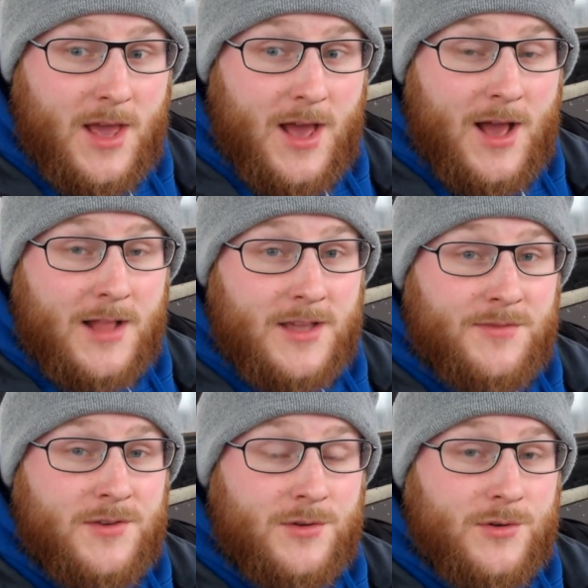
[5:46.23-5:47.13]
and if
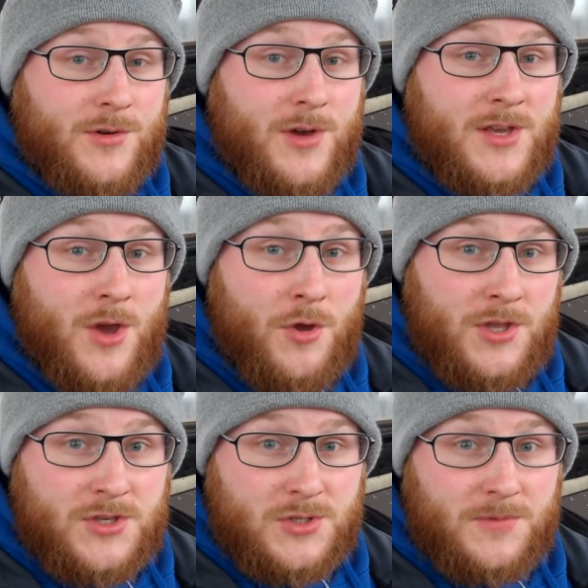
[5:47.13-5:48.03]
you're only a
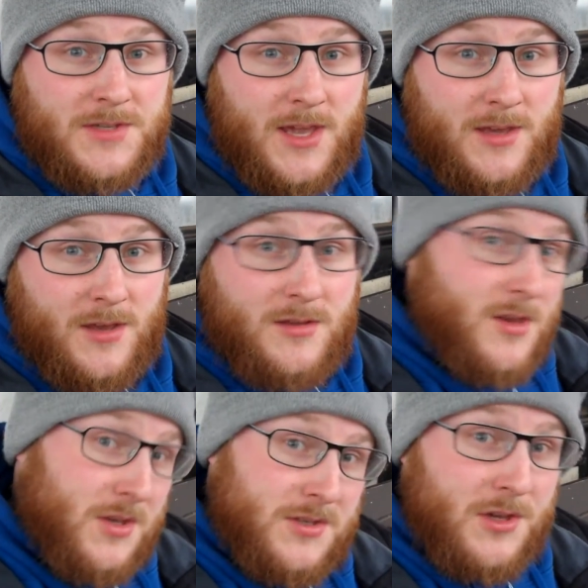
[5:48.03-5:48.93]
snuff taker you
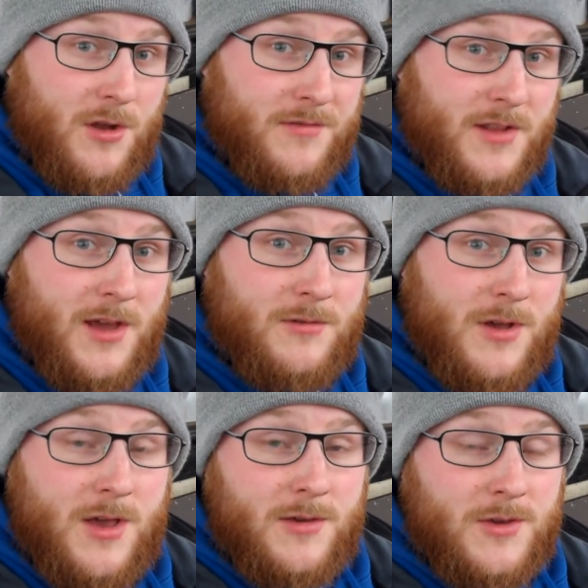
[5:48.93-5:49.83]
can turn off now
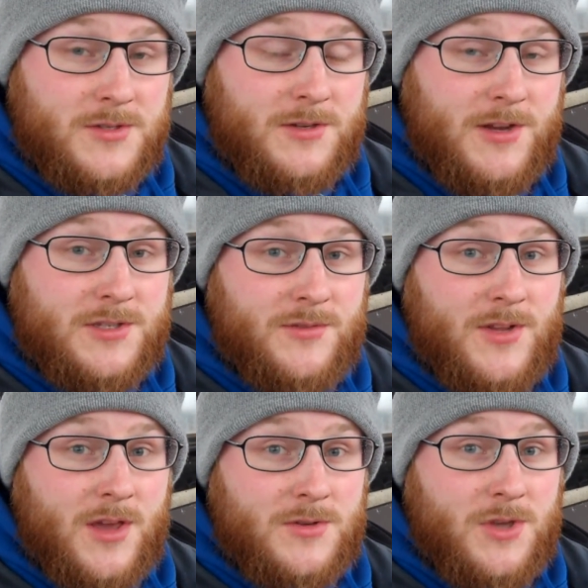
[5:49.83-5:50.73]
because the rest of the
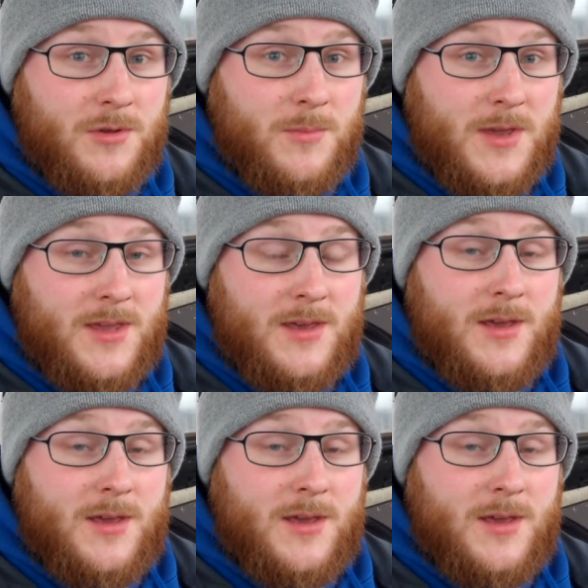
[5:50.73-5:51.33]
video is going to be